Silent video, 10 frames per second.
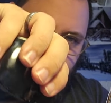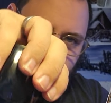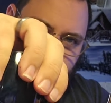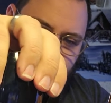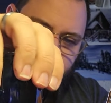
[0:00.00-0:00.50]

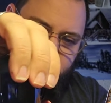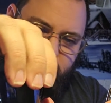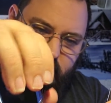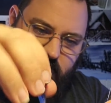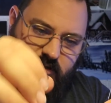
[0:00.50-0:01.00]
turn it over
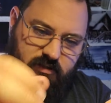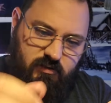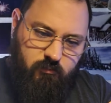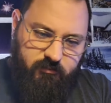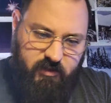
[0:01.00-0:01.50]
slowly so
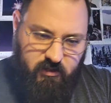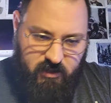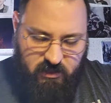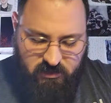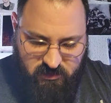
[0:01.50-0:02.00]
hopefully it'll
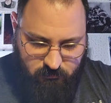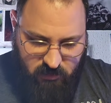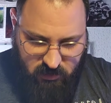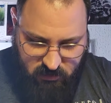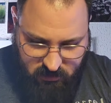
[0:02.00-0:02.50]
catch some
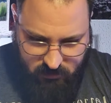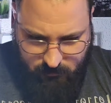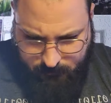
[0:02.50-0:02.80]
ink.